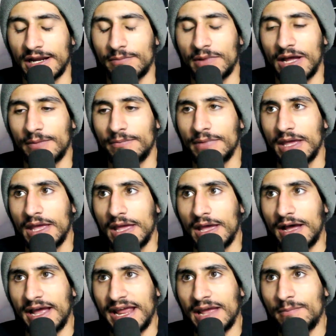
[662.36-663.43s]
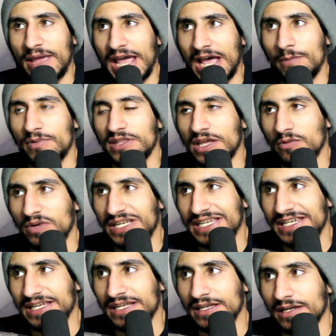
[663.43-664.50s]
like I am happy that we
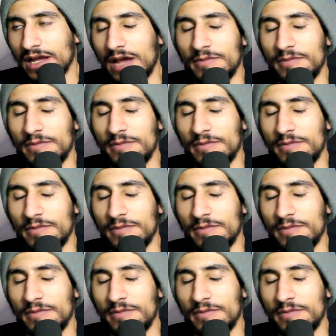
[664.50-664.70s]
didn't.